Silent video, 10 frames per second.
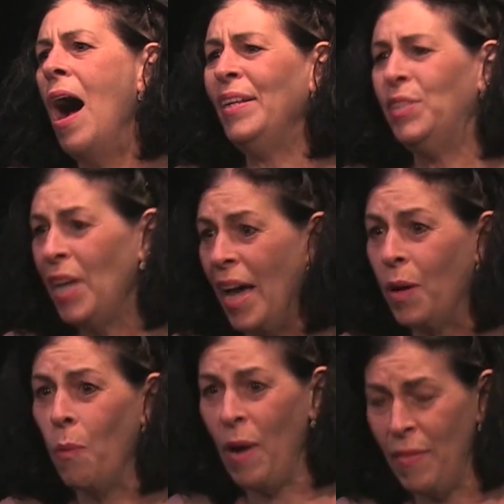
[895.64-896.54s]
I
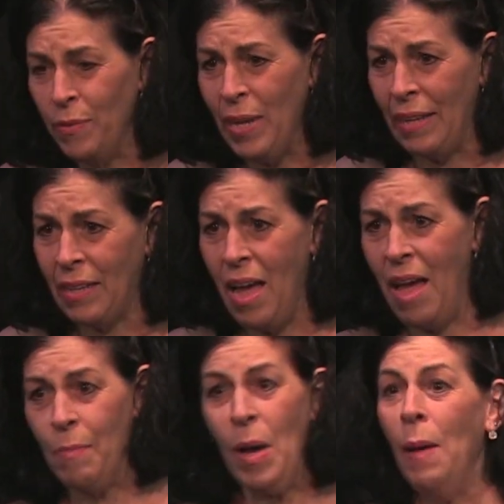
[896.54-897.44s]
check
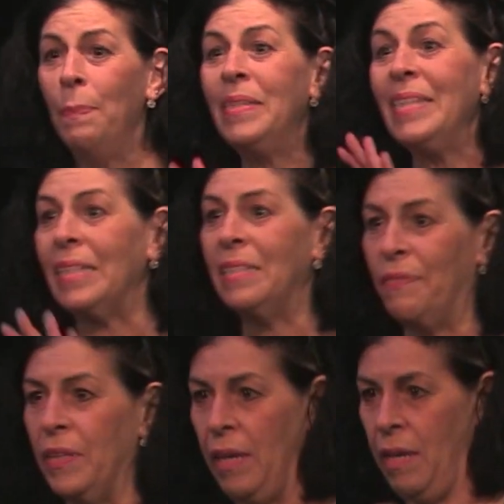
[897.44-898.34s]
weather.com
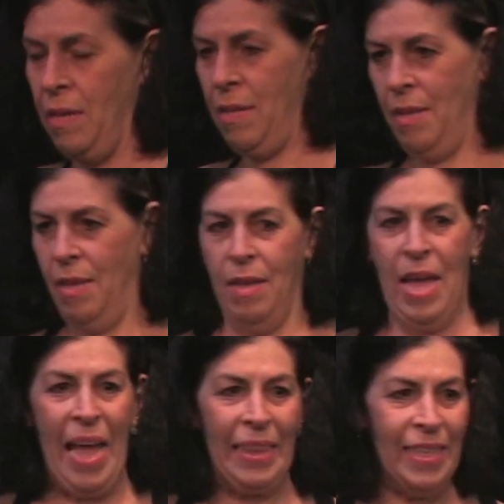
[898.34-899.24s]
obsessively.
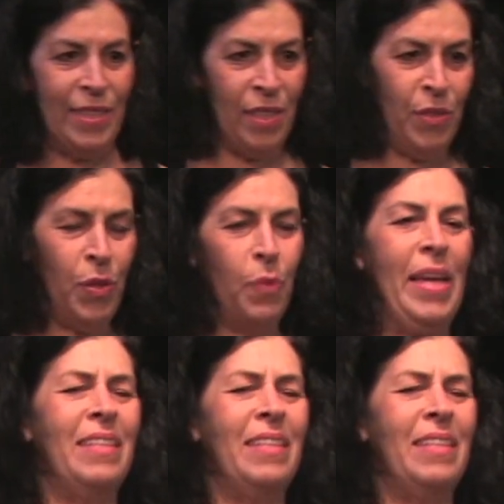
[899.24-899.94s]
I listen to